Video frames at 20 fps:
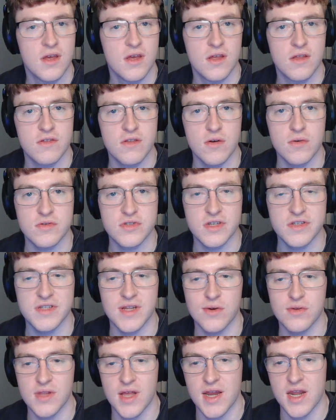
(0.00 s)
So just
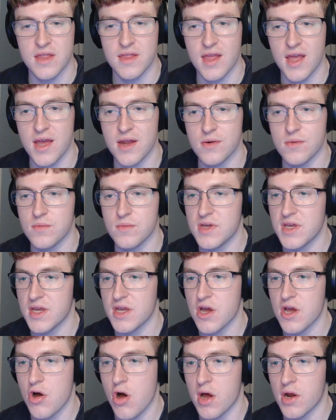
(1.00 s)
outlining that, we can
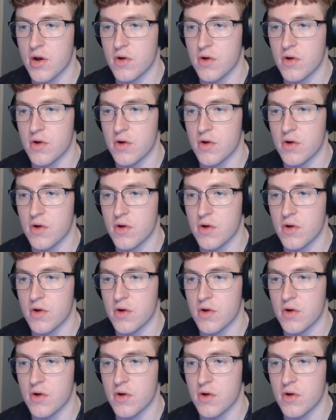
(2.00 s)
go on